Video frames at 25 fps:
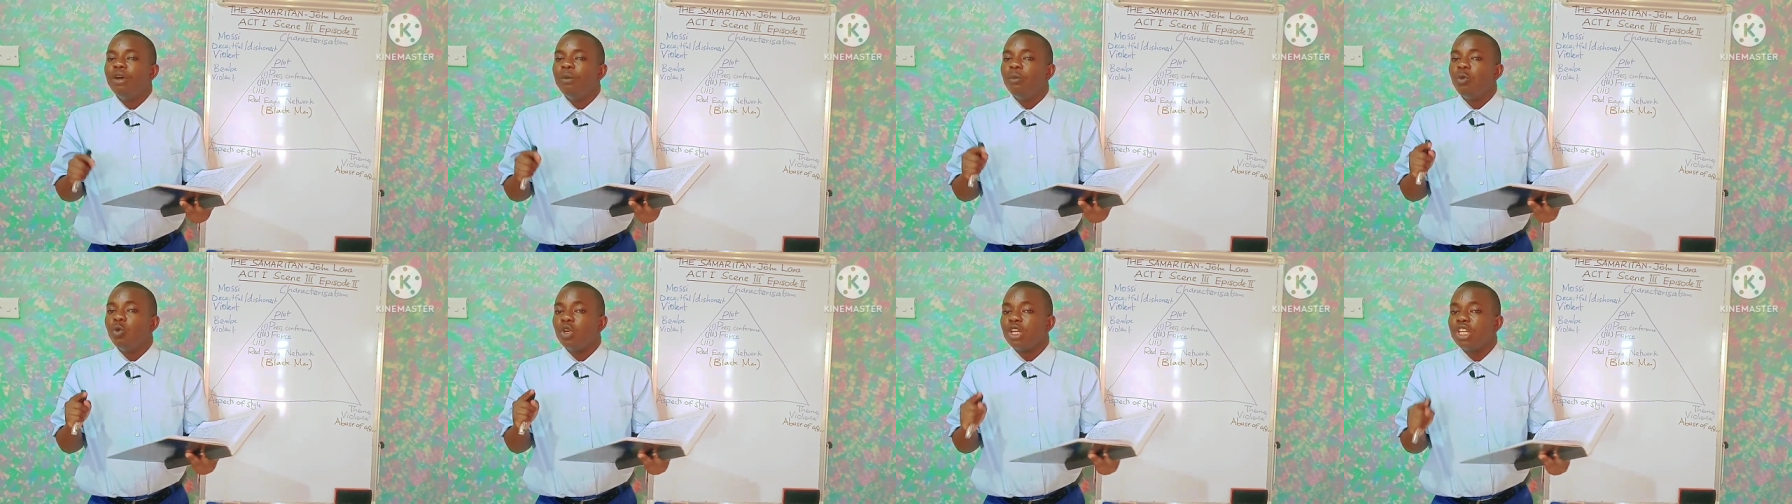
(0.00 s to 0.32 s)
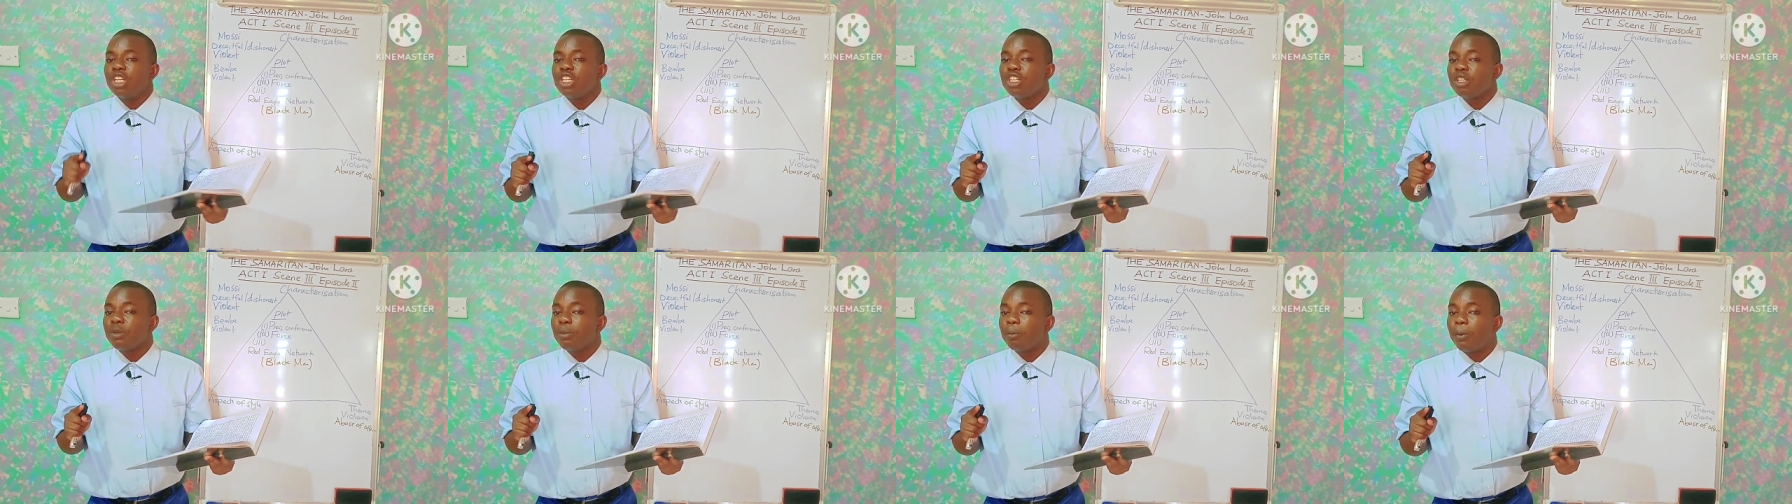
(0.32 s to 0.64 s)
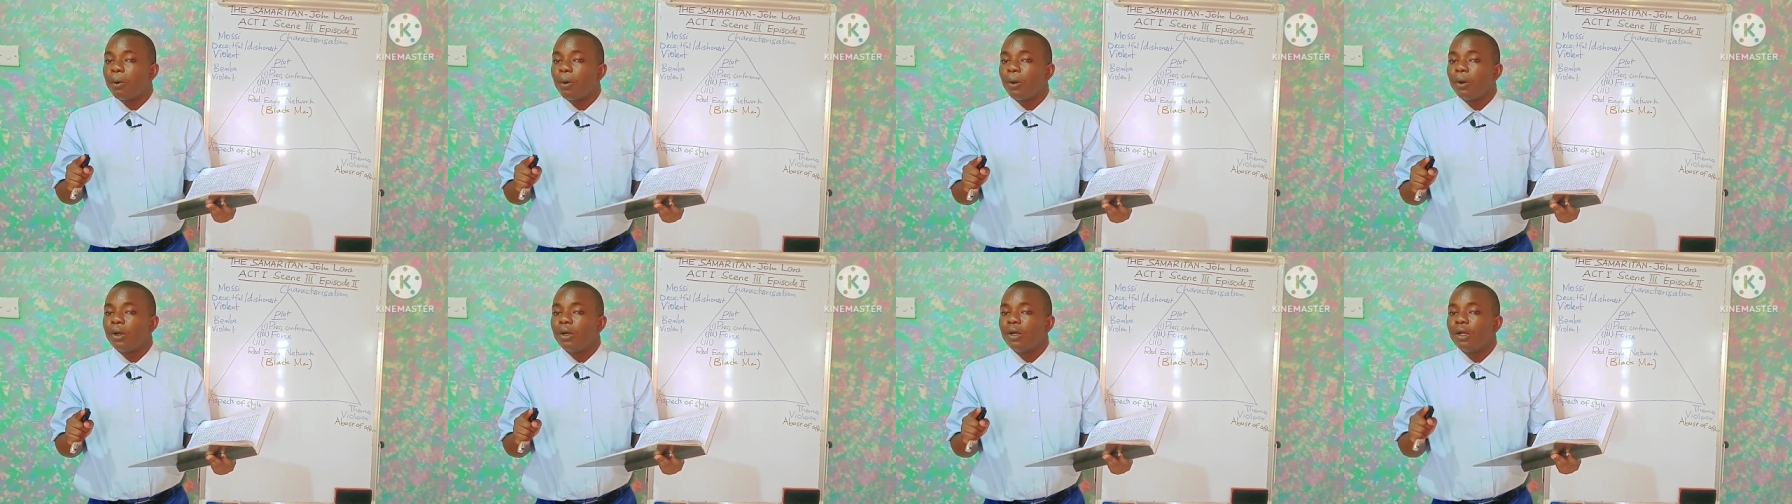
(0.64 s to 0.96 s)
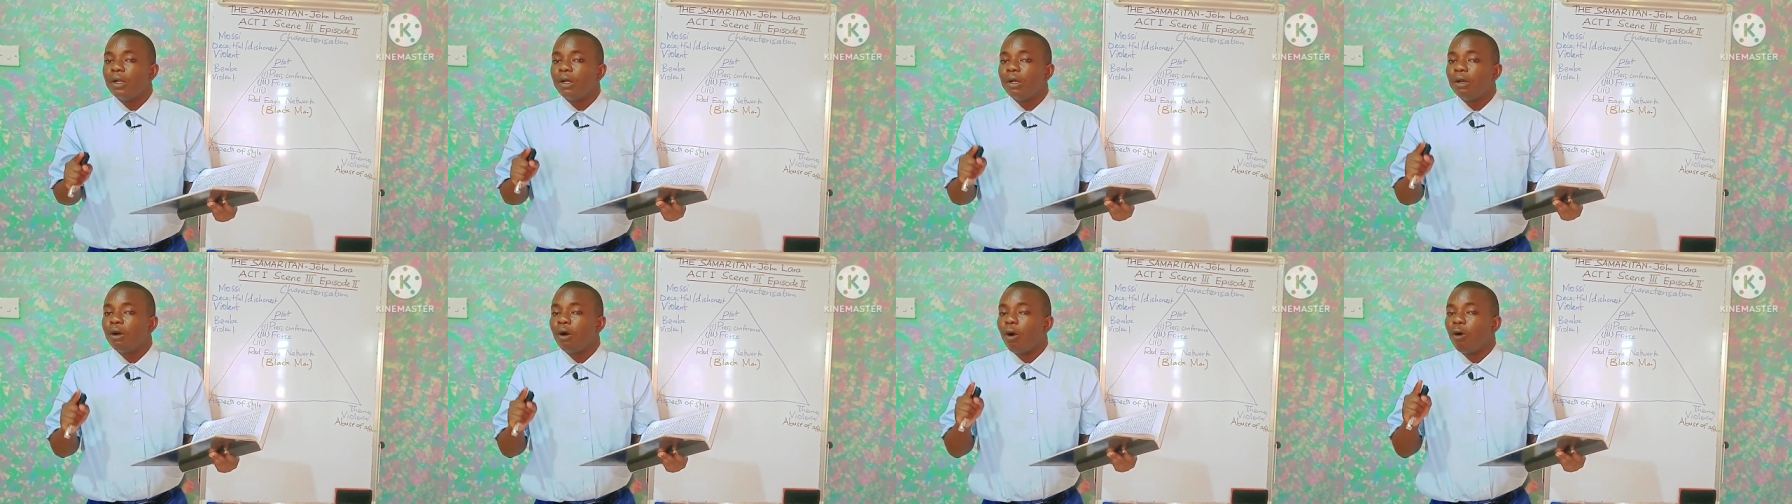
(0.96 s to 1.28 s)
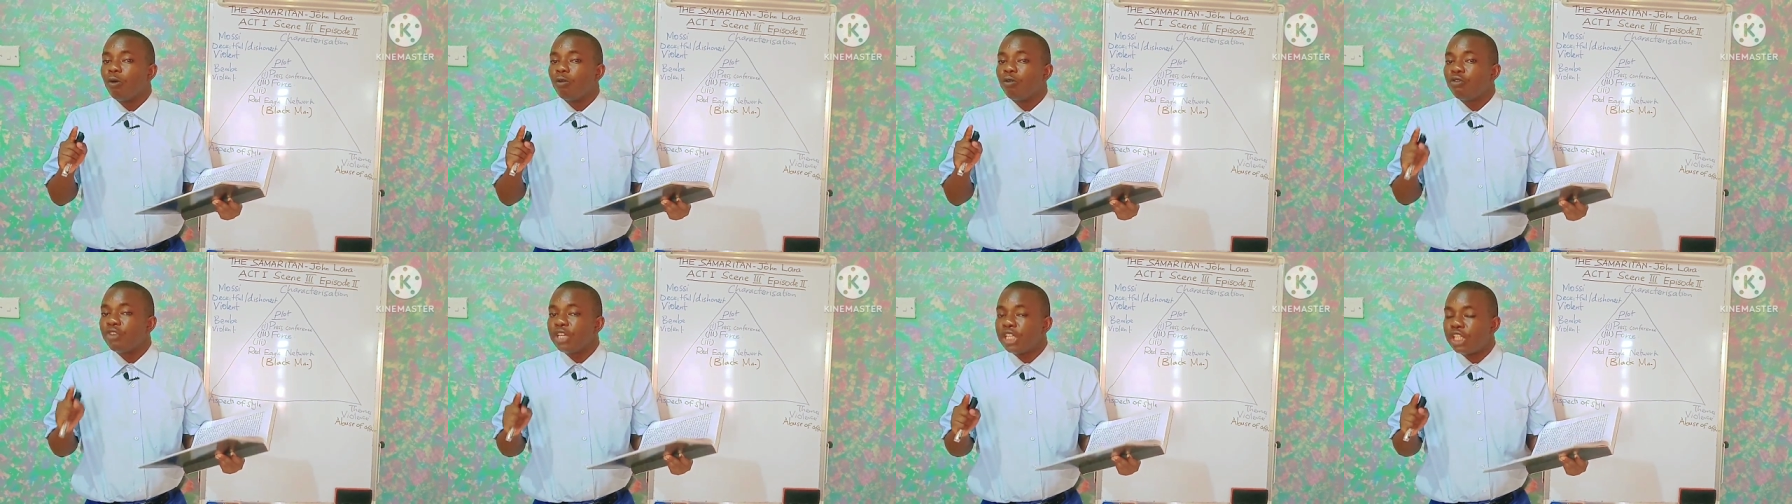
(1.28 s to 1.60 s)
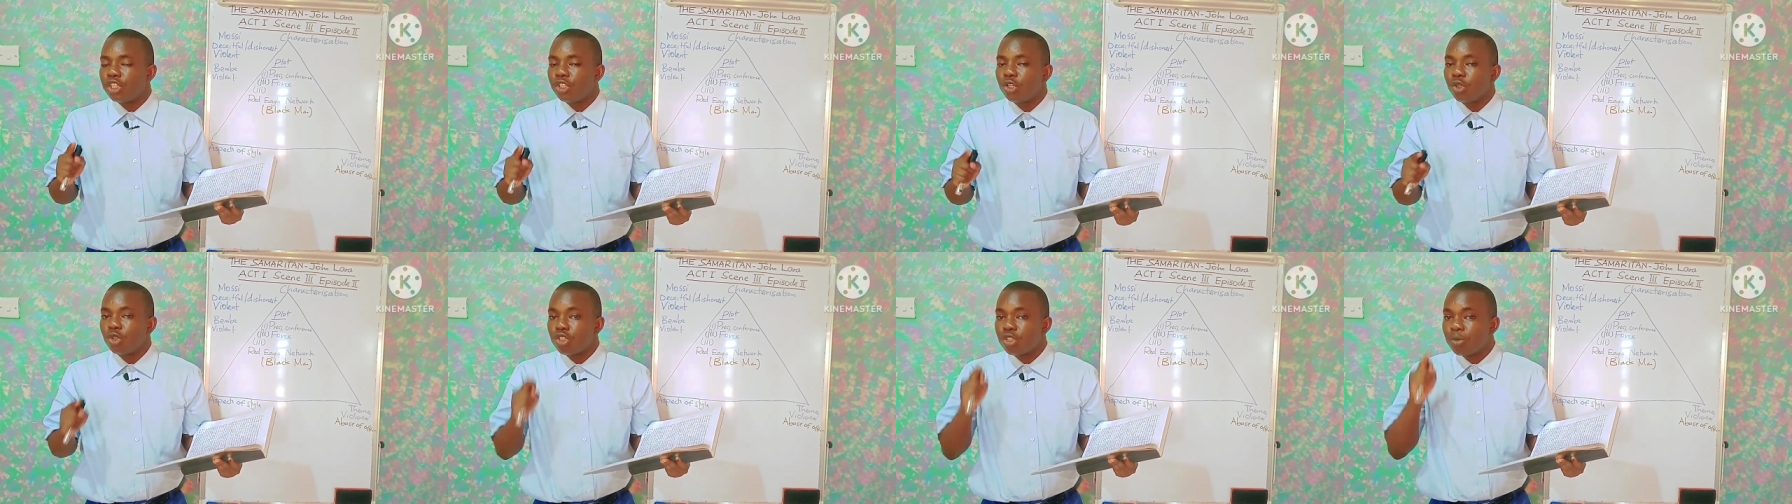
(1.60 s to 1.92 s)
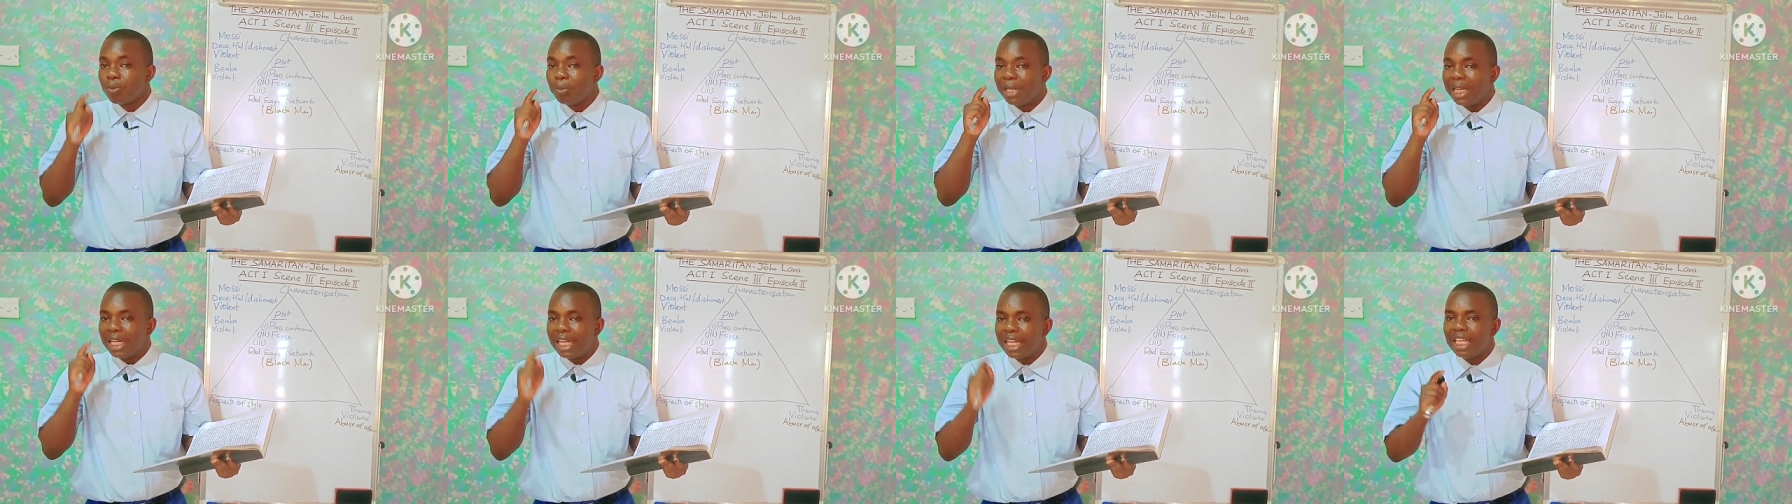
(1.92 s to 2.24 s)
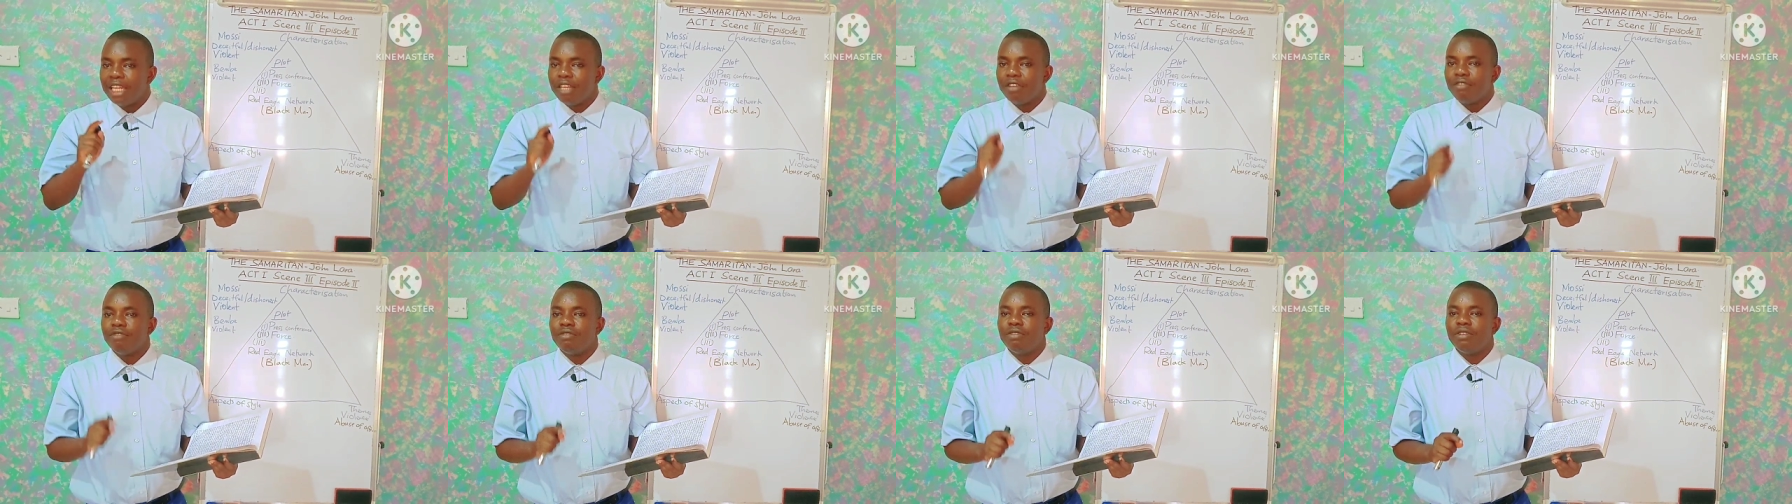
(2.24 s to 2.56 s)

municipal officials believe